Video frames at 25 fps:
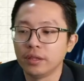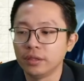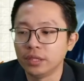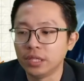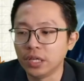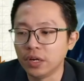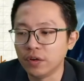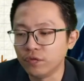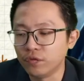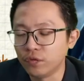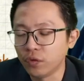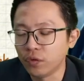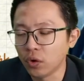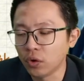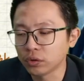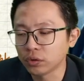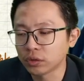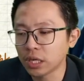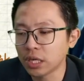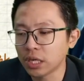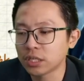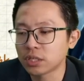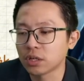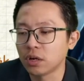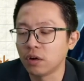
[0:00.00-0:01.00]
The
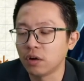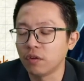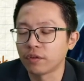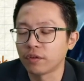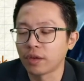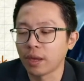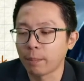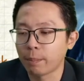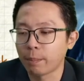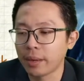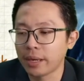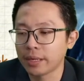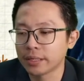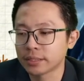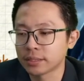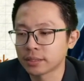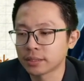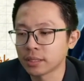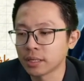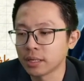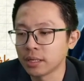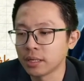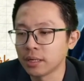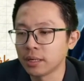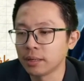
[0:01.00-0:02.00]
voltage of
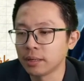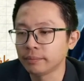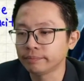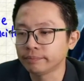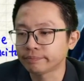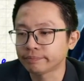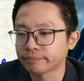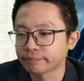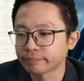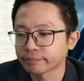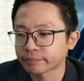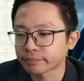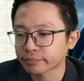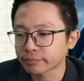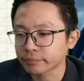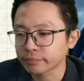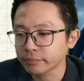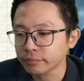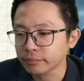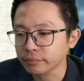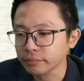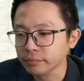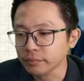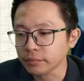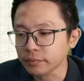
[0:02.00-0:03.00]
capacitor,
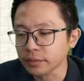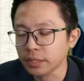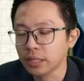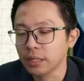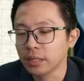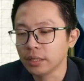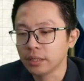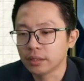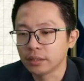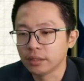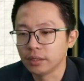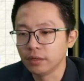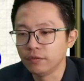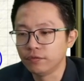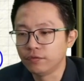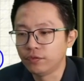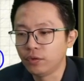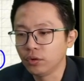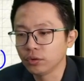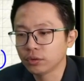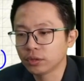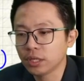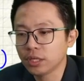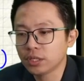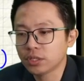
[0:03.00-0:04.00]
the
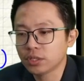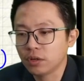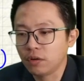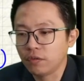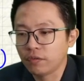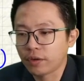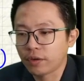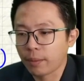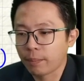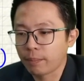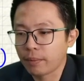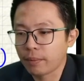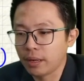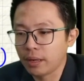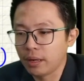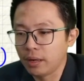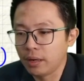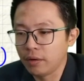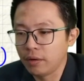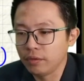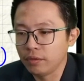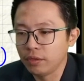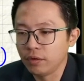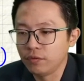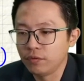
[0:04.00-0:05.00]
voltage of
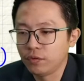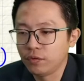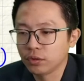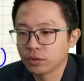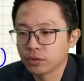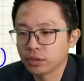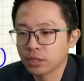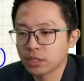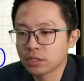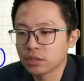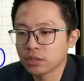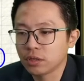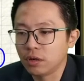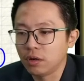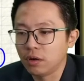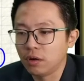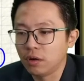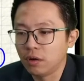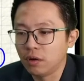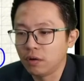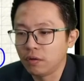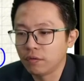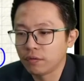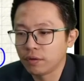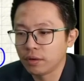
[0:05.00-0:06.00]
the voltage
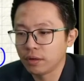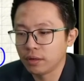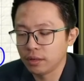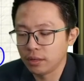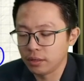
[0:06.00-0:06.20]
of